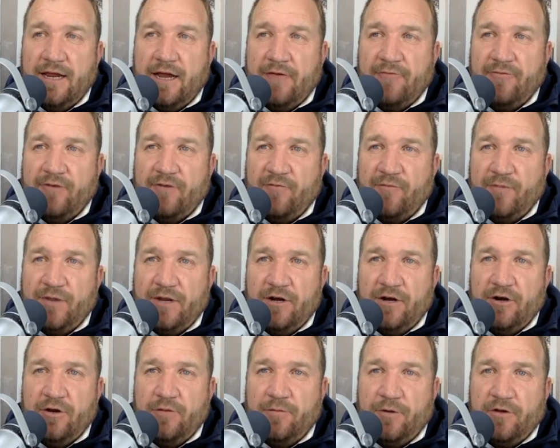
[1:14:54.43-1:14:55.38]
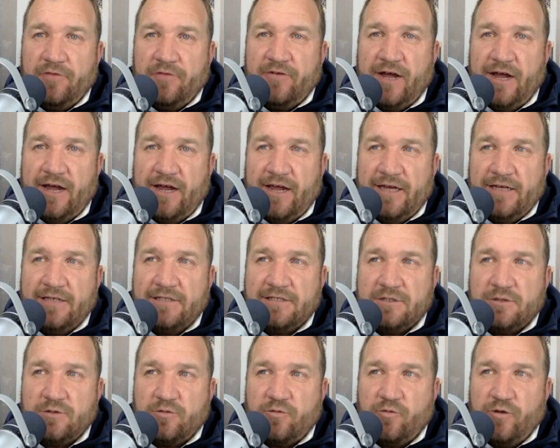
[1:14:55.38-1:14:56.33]
I've I've been on a bit of a
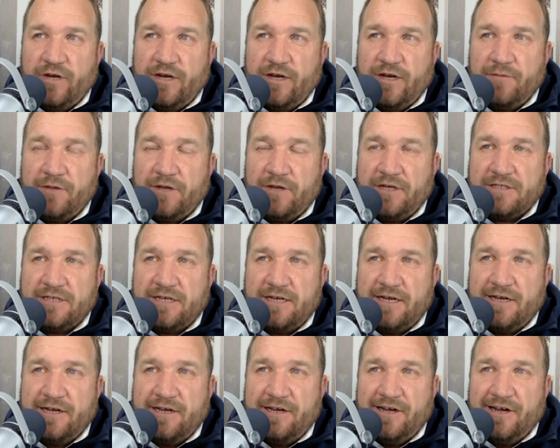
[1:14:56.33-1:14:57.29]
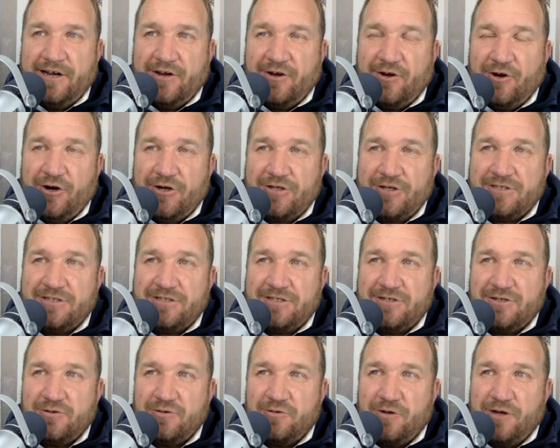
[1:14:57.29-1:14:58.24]
hiatus with reading because I I got
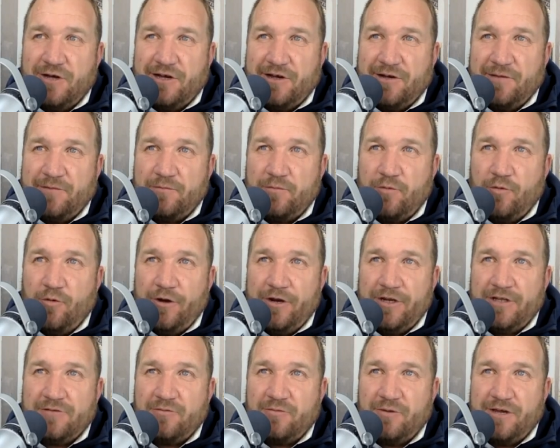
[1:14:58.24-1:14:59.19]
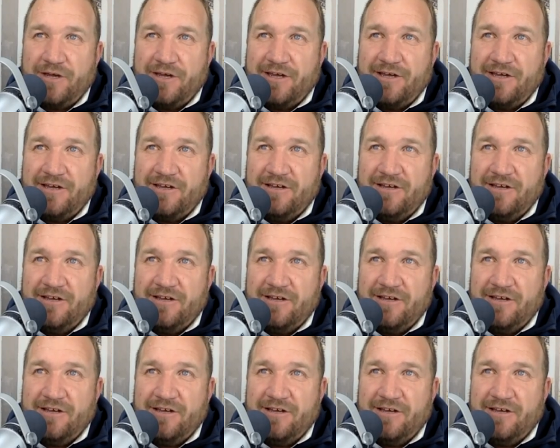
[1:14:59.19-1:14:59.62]
to a point where